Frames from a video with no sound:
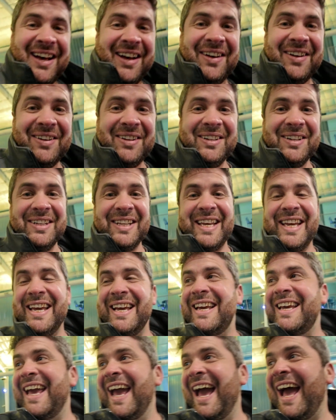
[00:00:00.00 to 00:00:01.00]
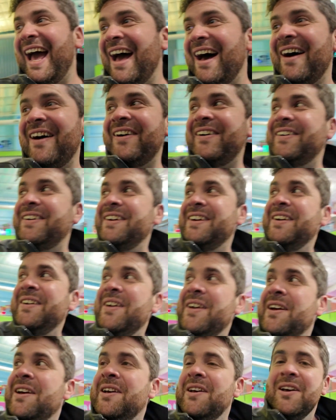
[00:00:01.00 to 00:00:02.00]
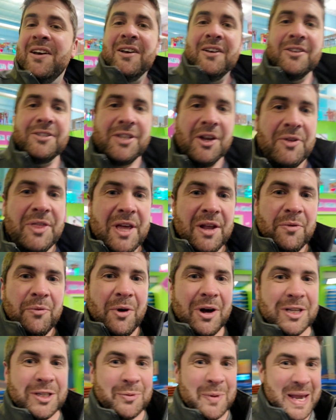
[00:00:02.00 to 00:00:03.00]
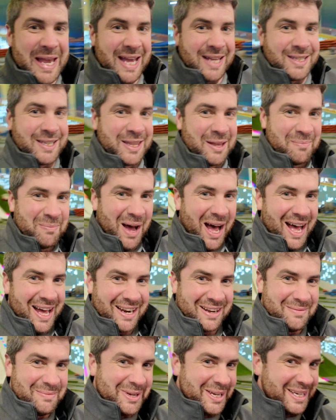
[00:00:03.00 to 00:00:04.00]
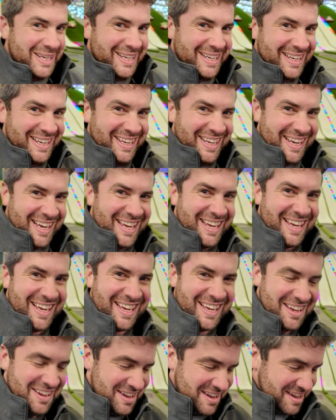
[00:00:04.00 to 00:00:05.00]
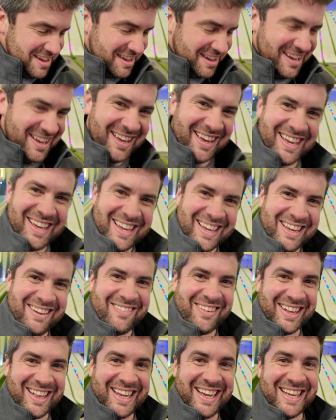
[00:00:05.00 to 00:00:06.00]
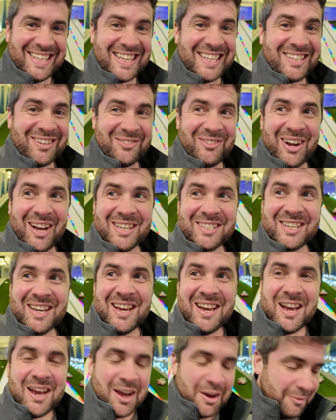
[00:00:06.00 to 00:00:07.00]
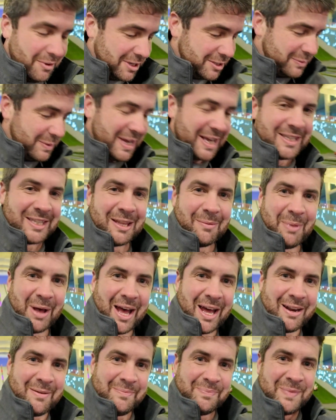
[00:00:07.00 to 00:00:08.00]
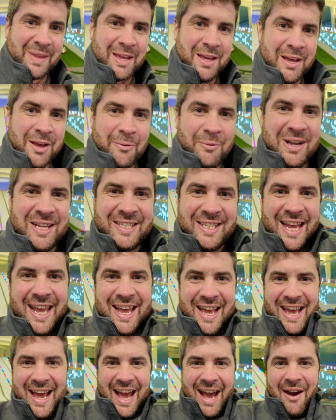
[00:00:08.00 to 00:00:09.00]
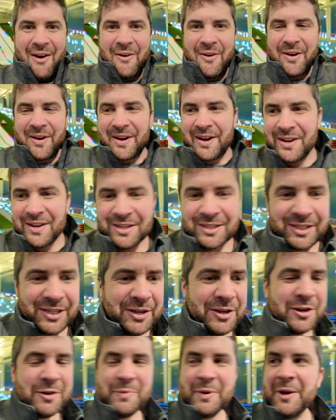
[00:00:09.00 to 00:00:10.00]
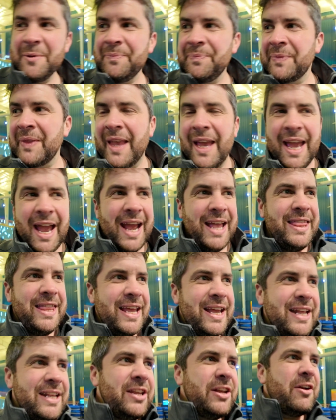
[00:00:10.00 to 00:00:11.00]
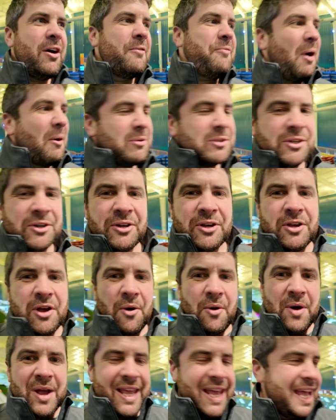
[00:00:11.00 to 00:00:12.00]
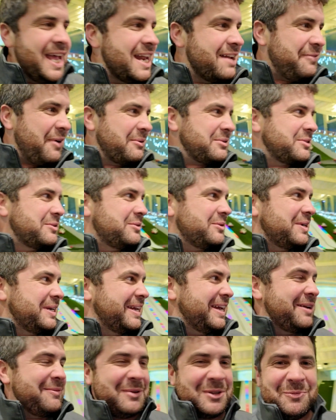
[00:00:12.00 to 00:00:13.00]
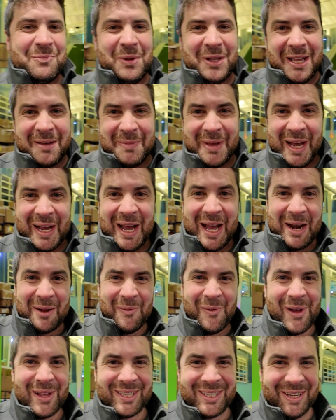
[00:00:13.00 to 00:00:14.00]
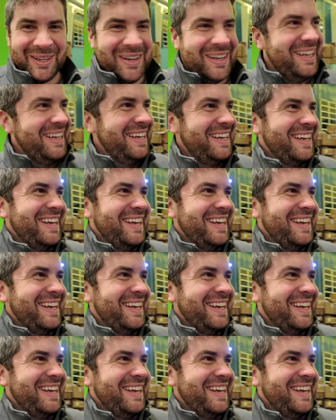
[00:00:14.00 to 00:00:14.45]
Holy cow. So then once we get to the bottom, it really is, that's a rush. Once we get to the bottom, we take our tube, and then, you know, if I was gonna go again, if I was gonna do it again, which believe me, I kinda want to,